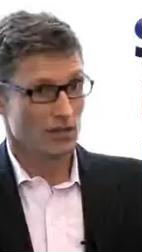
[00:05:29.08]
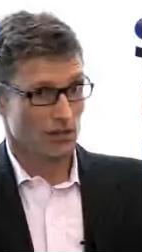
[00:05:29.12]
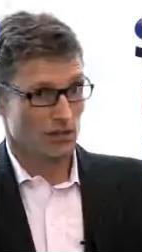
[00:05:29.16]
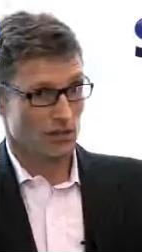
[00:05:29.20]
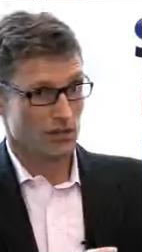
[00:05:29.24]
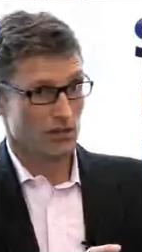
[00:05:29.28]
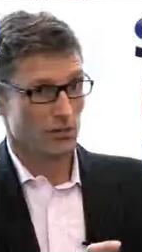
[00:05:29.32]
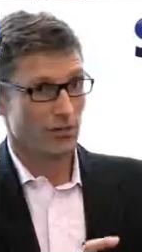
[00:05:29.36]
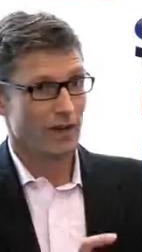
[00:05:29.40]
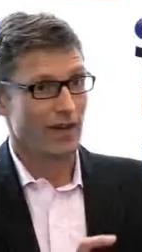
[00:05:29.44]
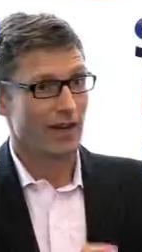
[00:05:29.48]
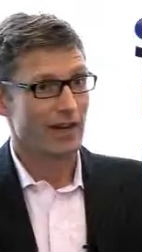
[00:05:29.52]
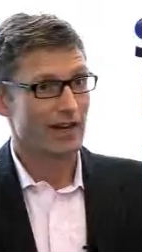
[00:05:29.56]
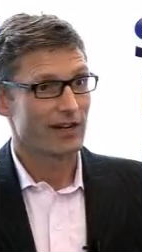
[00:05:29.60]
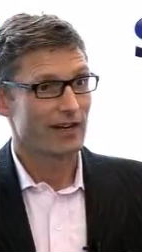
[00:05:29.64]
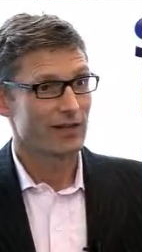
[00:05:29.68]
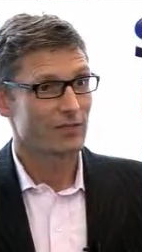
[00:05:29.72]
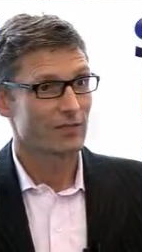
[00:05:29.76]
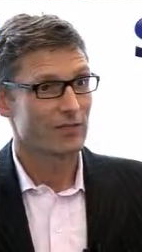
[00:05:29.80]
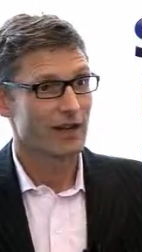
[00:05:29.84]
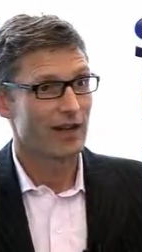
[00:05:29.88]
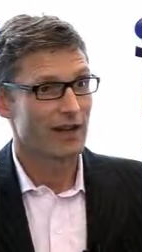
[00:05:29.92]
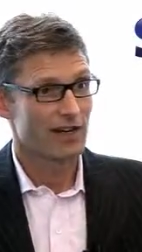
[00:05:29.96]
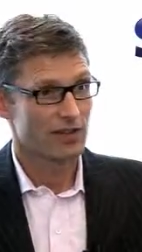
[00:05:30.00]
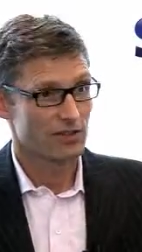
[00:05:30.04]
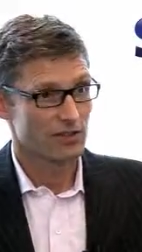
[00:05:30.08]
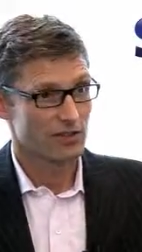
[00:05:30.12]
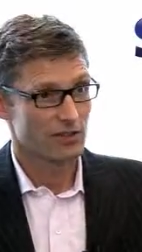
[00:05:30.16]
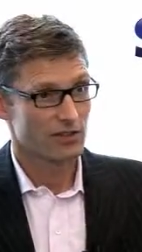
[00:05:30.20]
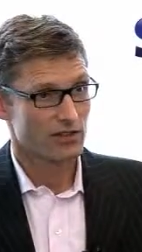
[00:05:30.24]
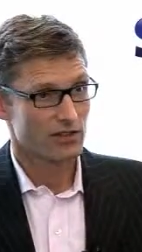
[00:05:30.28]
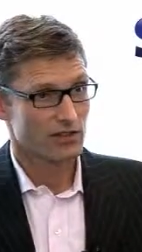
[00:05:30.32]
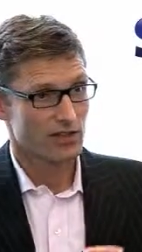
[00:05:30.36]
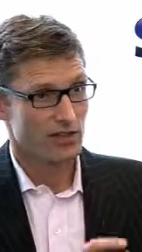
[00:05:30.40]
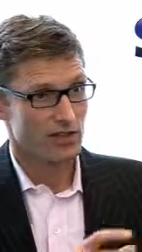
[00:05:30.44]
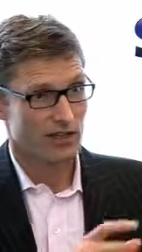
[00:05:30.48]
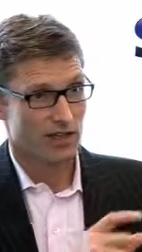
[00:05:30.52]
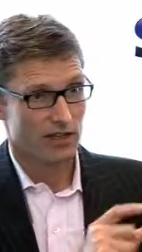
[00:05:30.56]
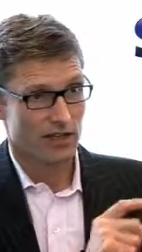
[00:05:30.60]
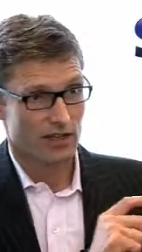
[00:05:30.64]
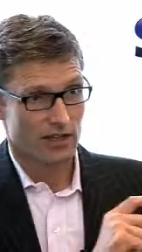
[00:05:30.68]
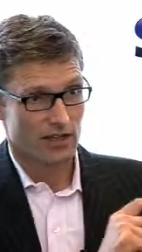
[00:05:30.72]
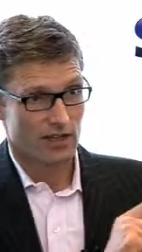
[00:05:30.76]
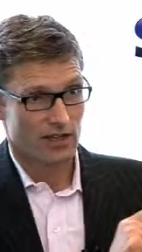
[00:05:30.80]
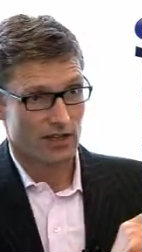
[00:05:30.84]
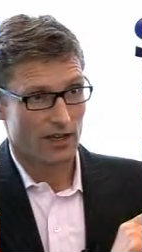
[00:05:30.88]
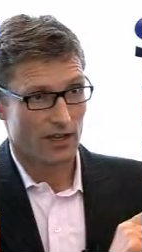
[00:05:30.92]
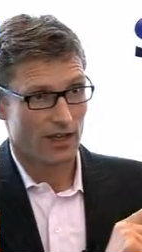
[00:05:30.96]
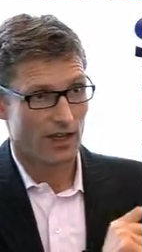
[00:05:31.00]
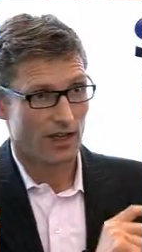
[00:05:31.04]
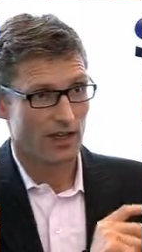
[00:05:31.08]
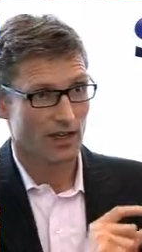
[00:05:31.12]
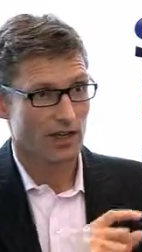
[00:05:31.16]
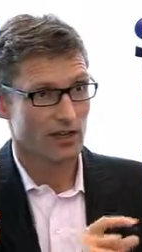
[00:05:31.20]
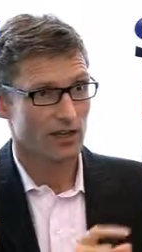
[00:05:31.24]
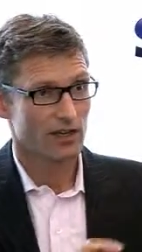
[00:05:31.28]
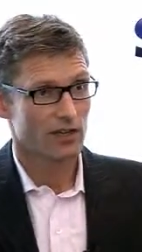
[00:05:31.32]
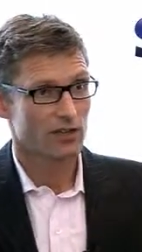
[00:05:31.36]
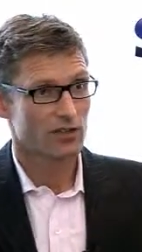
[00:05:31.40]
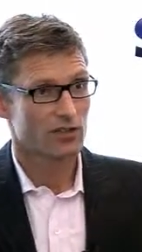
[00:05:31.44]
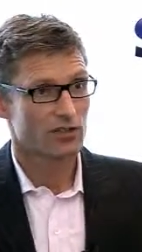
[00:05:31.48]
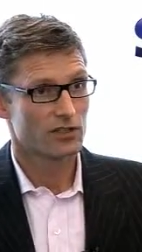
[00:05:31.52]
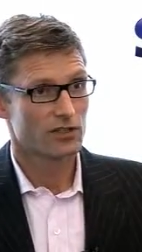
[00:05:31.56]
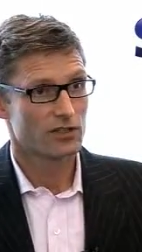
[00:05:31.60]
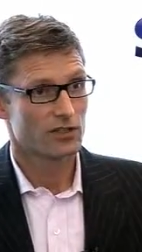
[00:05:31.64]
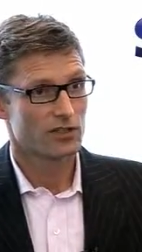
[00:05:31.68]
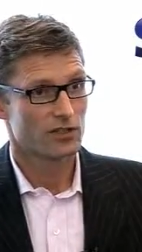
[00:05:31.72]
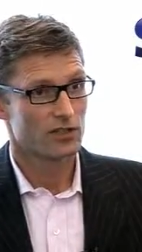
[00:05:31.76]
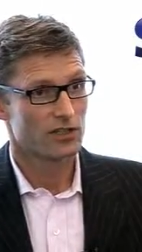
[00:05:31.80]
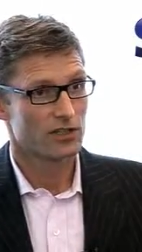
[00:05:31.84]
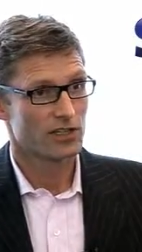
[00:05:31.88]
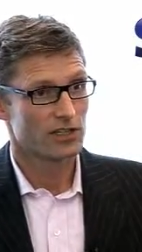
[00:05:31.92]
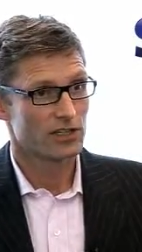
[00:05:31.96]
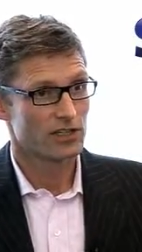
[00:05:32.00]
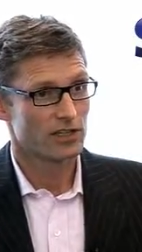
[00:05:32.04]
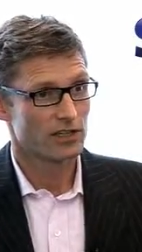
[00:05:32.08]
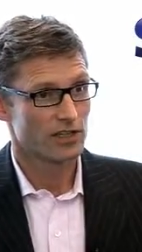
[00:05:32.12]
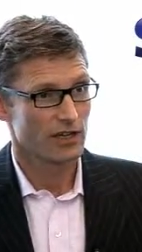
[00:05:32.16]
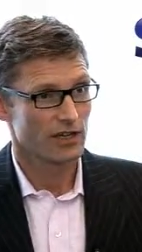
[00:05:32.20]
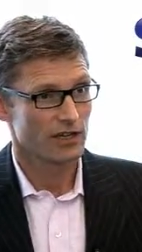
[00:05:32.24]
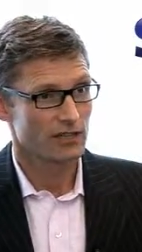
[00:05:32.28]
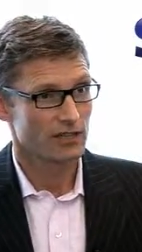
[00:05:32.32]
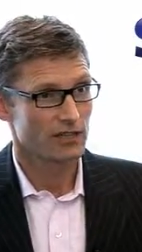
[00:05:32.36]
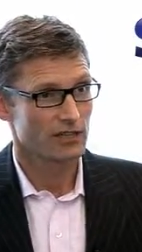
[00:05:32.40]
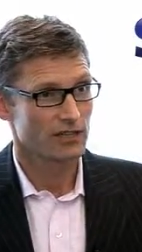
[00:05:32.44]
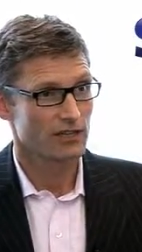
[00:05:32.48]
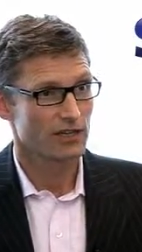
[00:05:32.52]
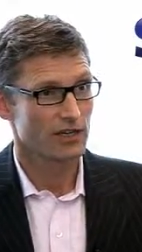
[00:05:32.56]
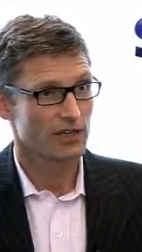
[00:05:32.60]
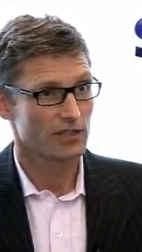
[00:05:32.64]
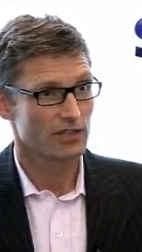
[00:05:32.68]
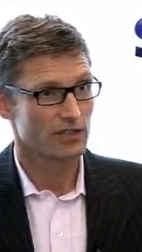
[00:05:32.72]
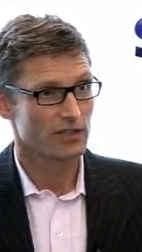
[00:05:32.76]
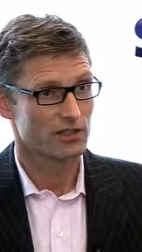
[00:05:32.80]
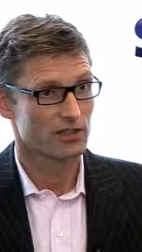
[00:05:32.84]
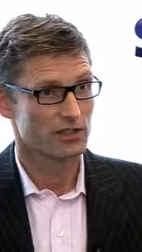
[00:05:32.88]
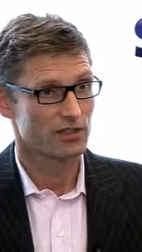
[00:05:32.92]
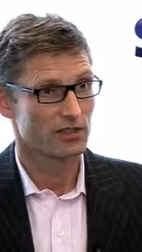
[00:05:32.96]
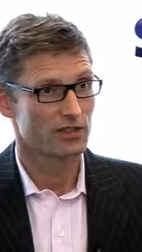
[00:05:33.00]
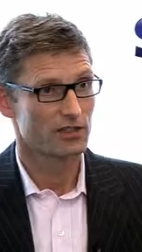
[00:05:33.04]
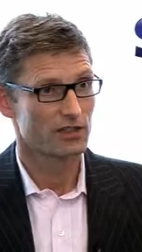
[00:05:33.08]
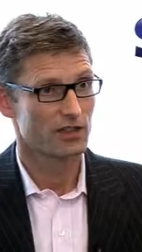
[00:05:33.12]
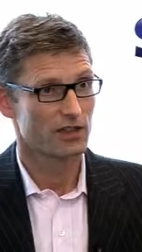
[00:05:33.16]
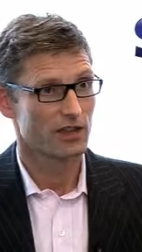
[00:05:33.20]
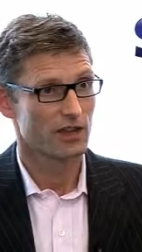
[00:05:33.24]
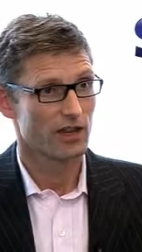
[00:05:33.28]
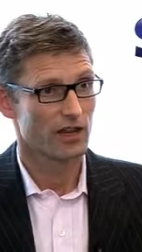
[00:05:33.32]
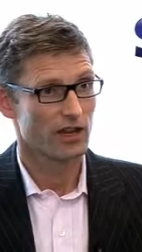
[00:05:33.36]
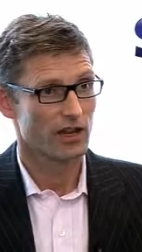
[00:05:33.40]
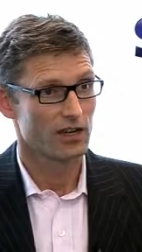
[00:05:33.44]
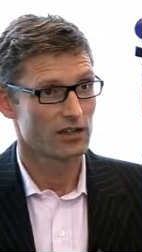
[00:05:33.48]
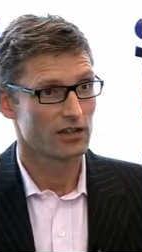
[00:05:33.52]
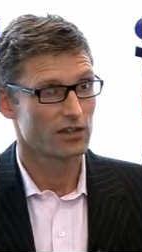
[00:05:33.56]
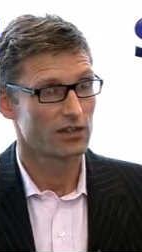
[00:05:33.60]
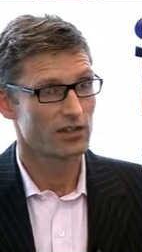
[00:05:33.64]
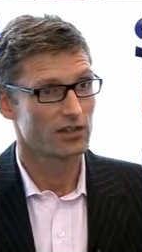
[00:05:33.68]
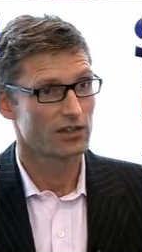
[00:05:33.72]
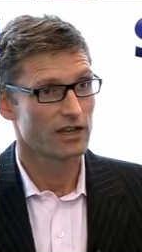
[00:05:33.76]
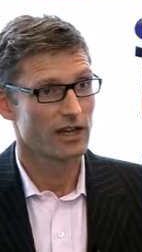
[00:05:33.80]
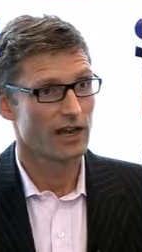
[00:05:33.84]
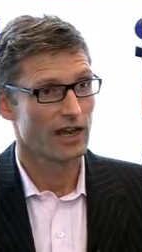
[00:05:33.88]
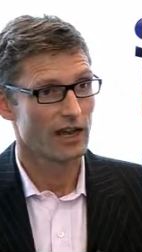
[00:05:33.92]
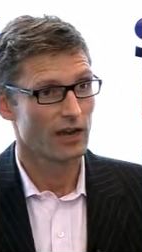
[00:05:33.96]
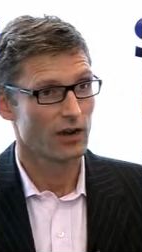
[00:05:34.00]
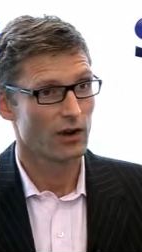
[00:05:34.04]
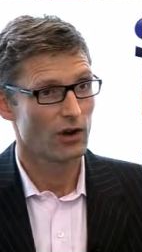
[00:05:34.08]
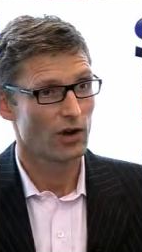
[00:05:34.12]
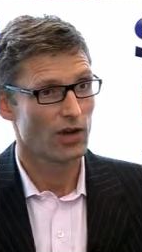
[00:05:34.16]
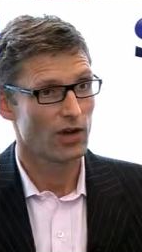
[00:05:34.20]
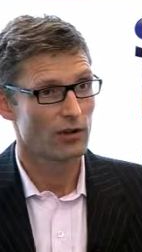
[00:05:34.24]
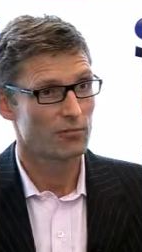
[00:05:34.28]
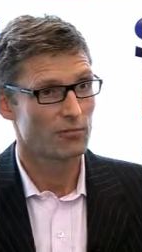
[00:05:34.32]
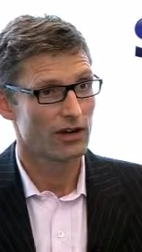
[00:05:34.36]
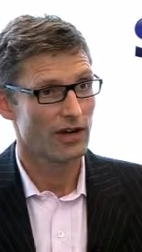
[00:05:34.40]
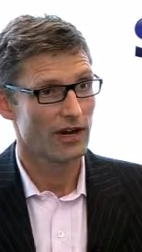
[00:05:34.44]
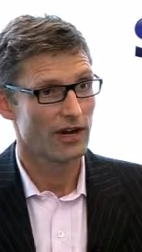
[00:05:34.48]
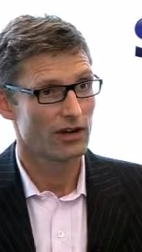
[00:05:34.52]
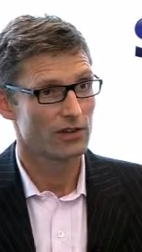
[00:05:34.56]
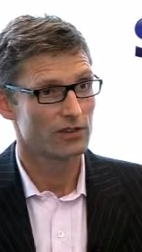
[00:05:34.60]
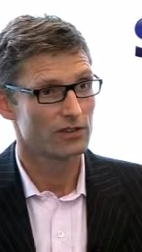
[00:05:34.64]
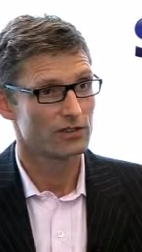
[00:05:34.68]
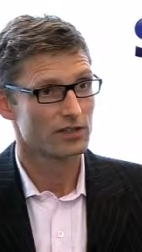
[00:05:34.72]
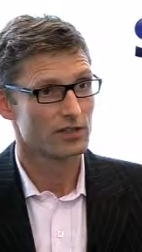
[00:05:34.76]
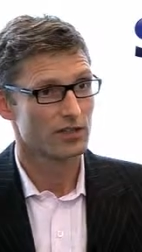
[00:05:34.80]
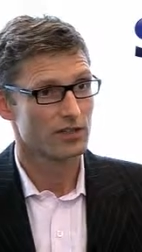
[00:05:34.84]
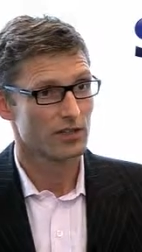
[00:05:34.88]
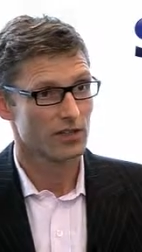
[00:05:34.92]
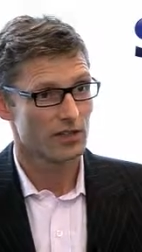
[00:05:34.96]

So we had a debate during the, uh, during the G six discussion uh, just now about